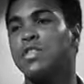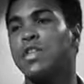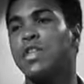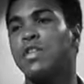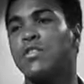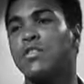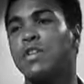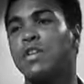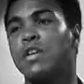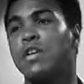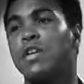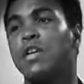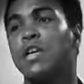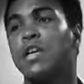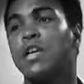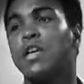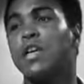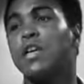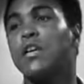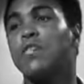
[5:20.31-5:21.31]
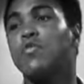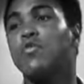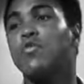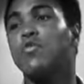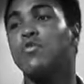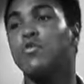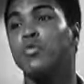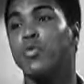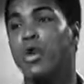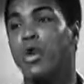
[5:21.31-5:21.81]
arena, he drew
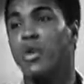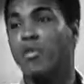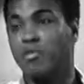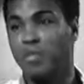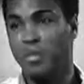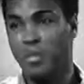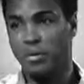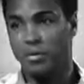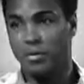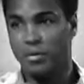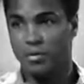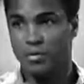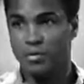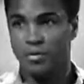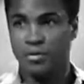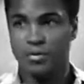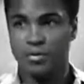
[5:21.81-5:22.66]
12 people.